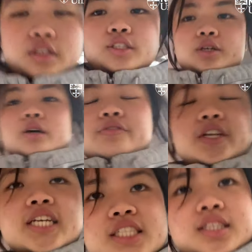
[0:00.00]
So I
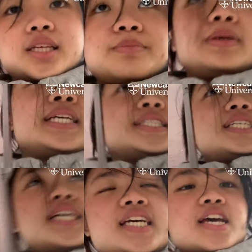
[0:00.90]
finished the
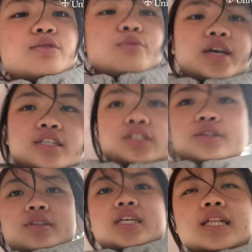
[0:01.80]
meeting and went
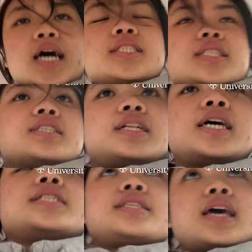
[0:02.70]
to the last
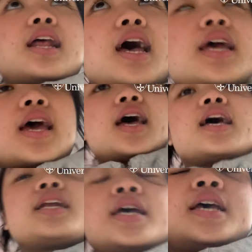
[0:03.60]
class that I
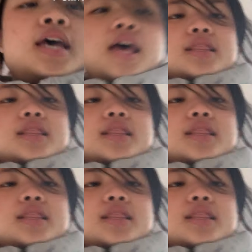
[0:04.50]
had, and